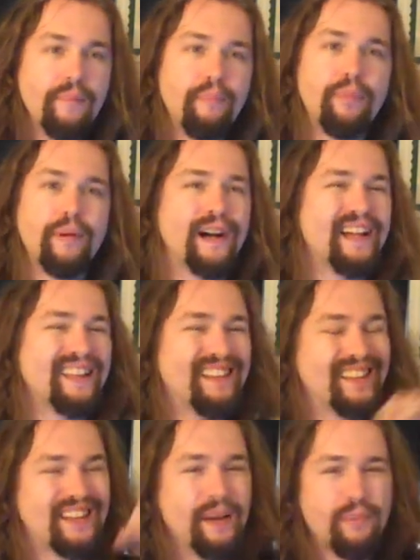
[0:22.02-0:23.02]
But
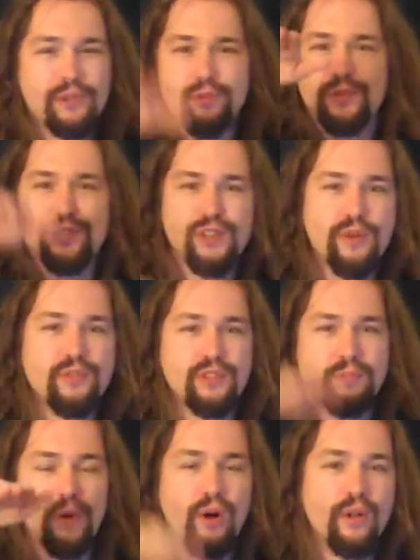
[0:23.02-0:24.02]
the numbers were so
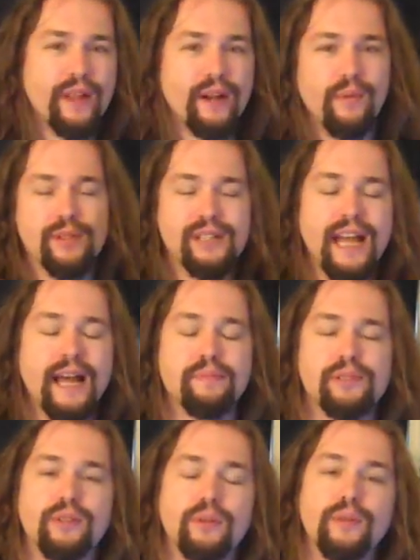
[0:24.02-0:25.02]
small that I wasn't
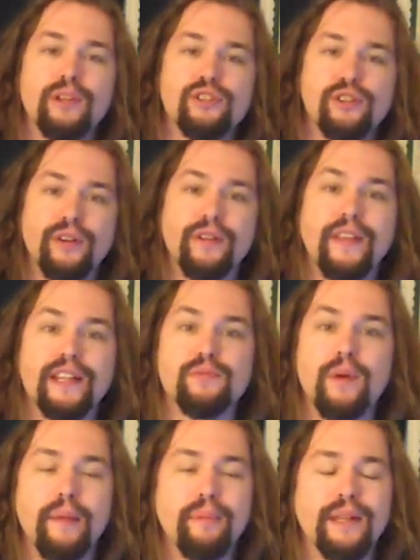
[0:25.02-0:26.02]
absolutely sure and that's
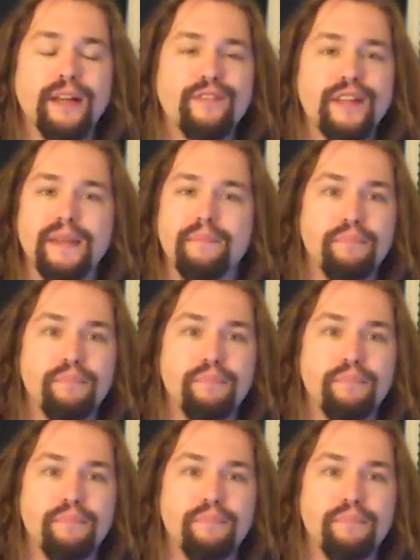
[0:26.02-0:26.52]
why I put like 50